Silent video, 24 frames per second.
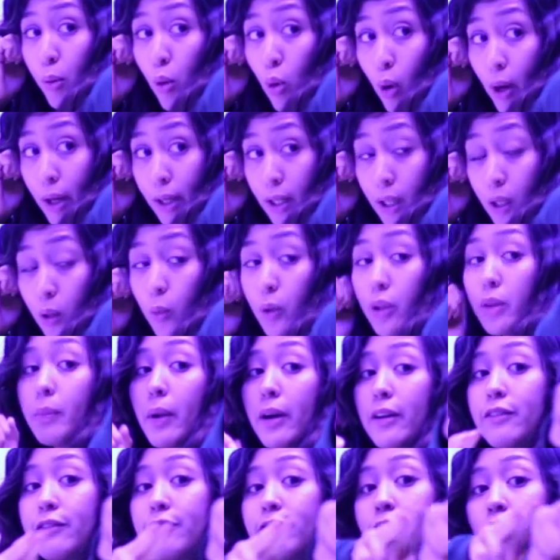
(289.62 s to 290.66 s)
I'm pointing
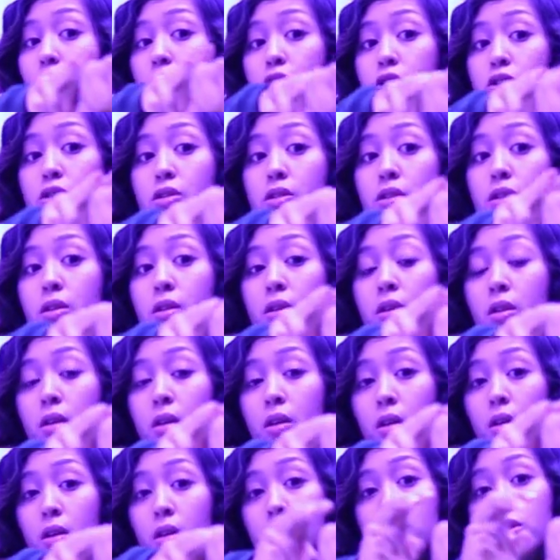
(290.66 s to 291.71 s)
with my first
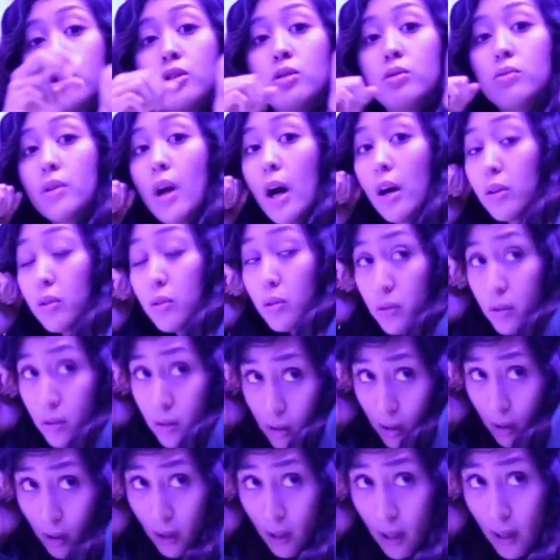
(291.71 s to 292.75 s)
two
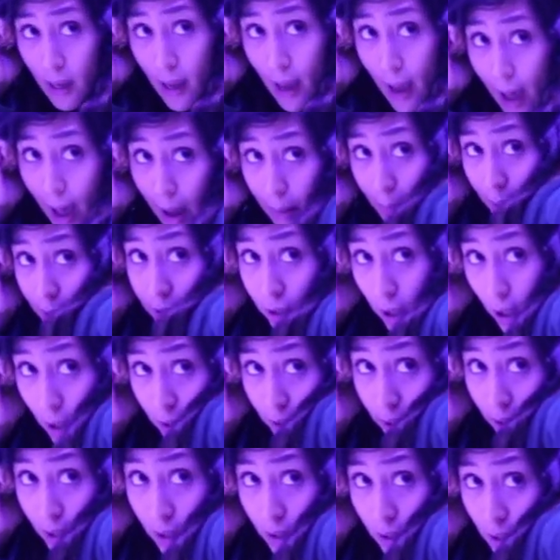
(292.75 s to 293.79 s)
knuckles at my
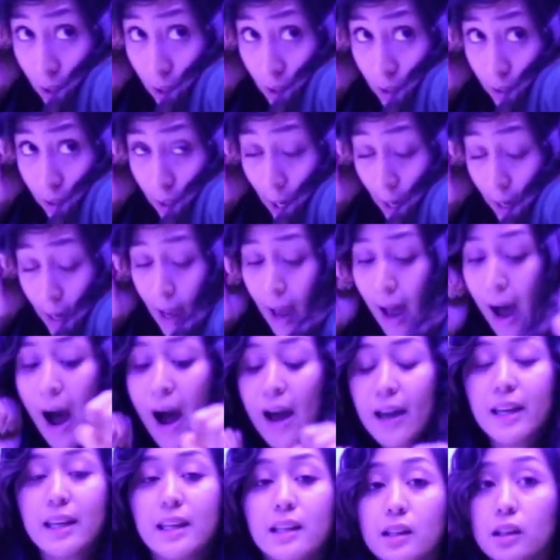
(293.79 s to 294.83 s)
target, okay?
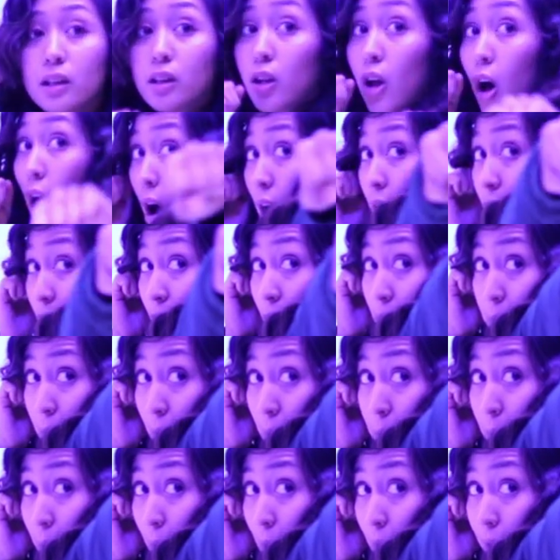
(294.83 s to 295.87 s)
I elongate
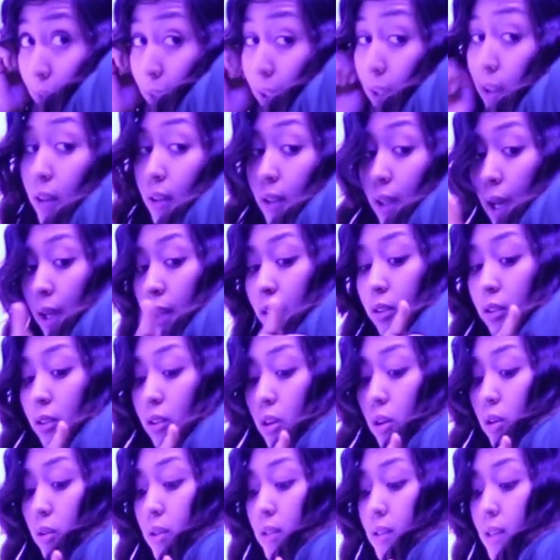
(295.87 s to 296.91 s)
my body, okay?
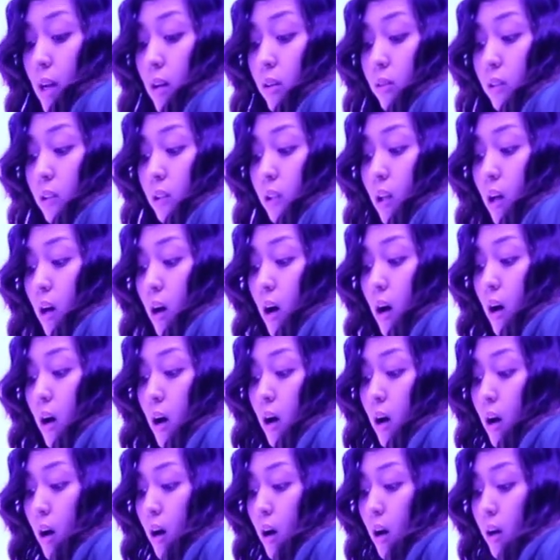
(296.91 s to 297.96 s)
Notice how
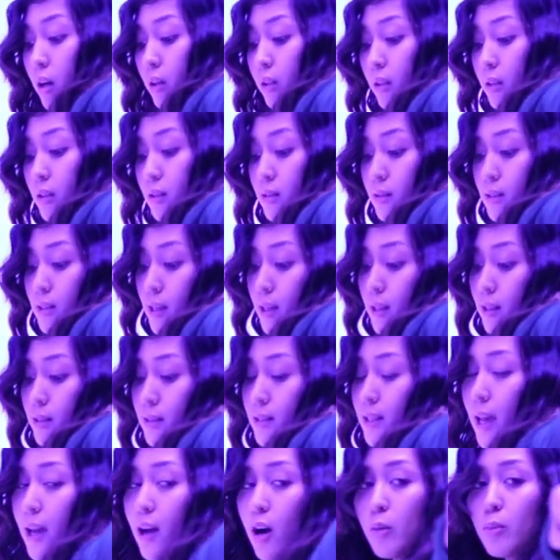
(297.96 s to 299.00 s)
long this
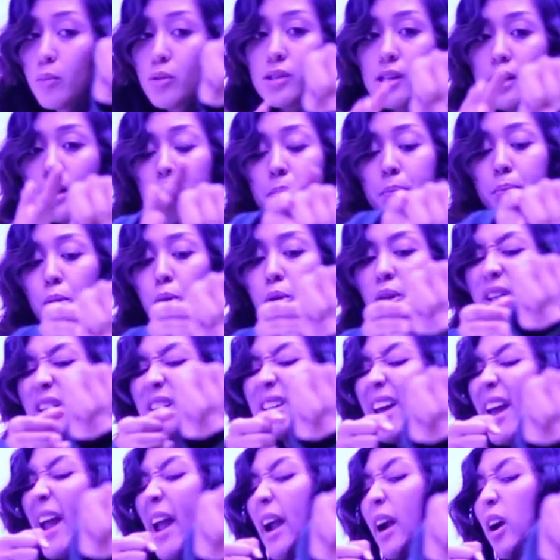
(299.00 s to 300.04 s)
is, okay? Almost like I'm
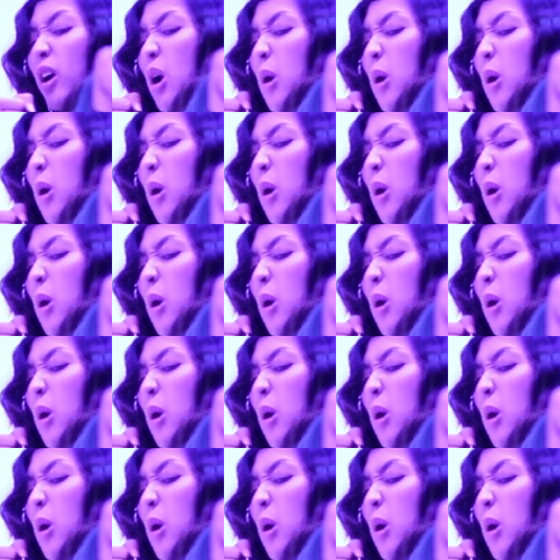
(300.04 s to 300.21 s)
pulling an